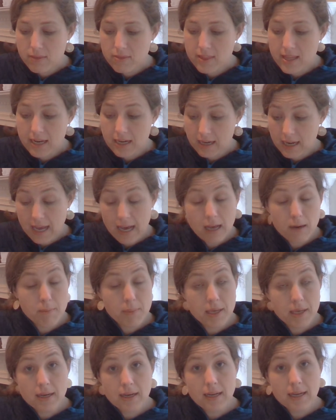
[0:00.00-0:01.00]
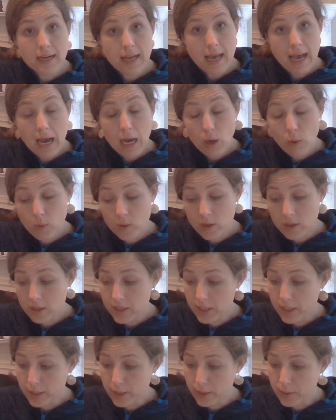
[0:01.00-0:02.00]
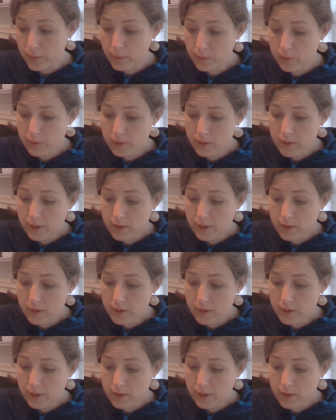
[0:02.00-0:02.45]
than it had been an hour ago.